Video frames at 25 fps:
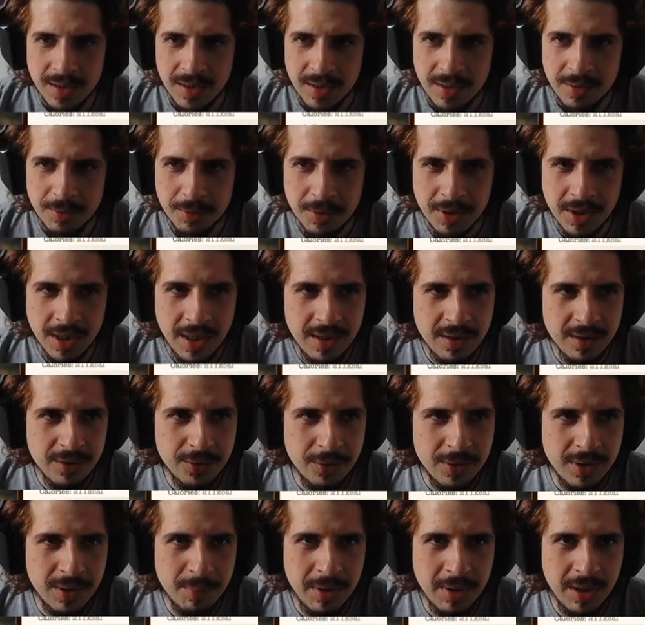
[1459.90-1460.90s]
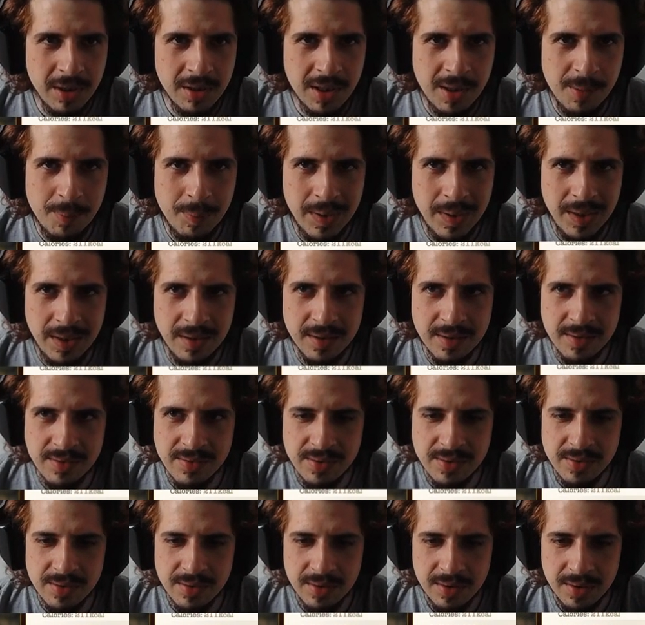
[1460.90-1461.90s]
We're gonna do the milky
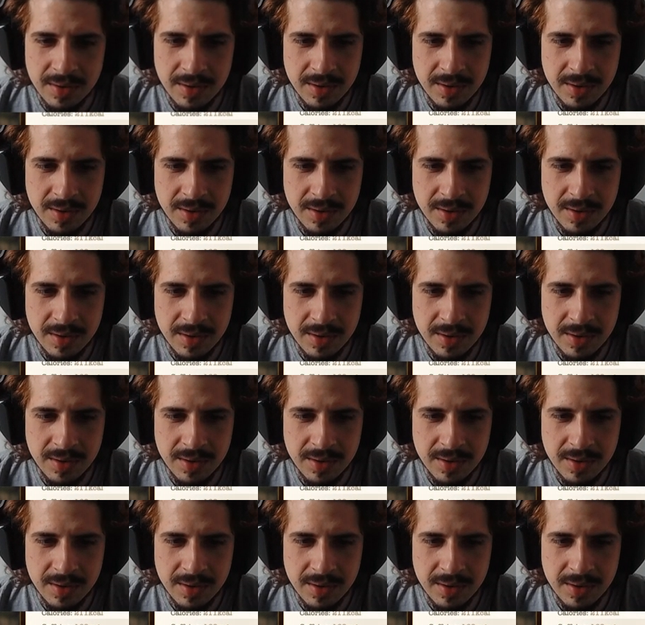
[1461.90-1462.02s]
penis.